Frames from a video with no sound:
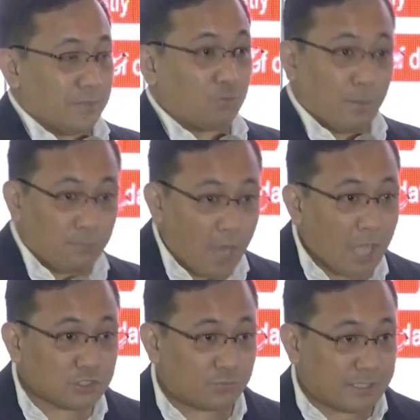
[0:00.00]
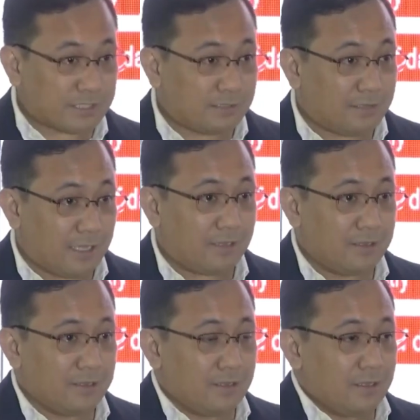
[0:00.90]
that we've launched recently,